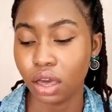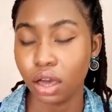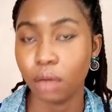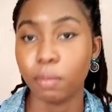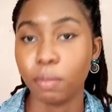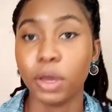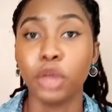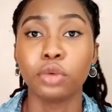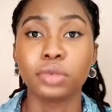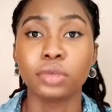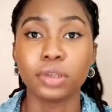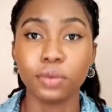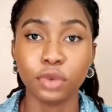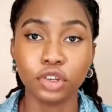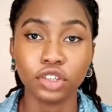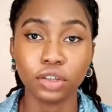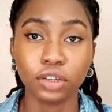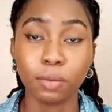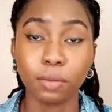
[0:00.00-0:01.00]
my
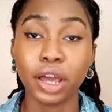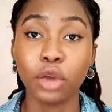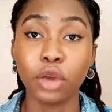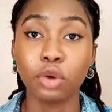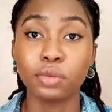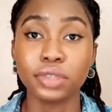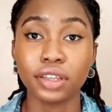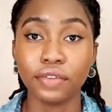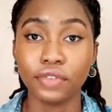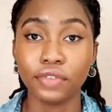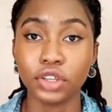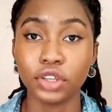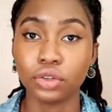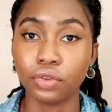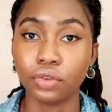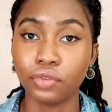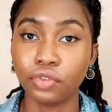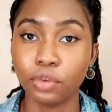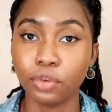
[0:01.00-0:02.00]
observation
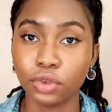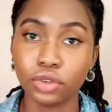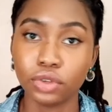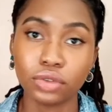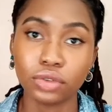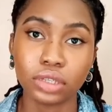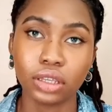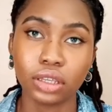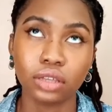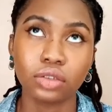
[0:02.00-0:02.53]
from using it.